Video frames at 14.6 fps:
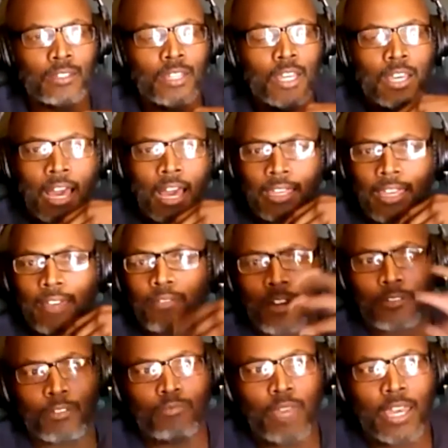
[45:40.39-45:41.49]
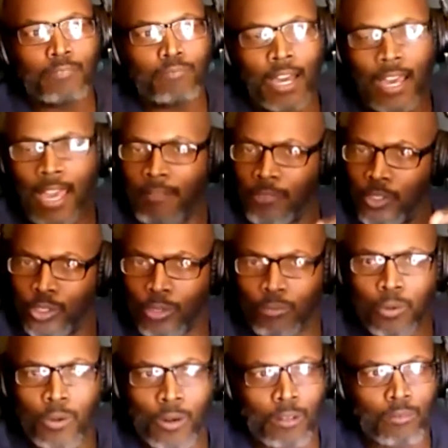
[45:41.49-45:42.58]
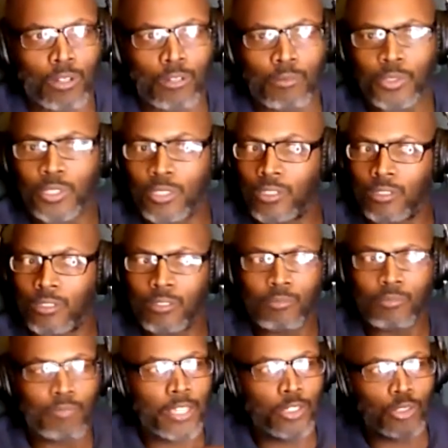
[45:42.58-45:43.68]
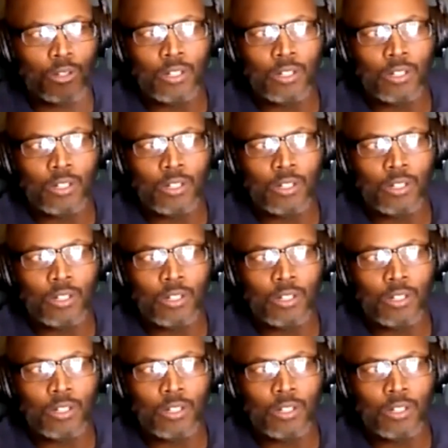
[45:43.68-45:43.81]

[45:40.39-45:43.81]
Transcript: I give the other men by having support groups to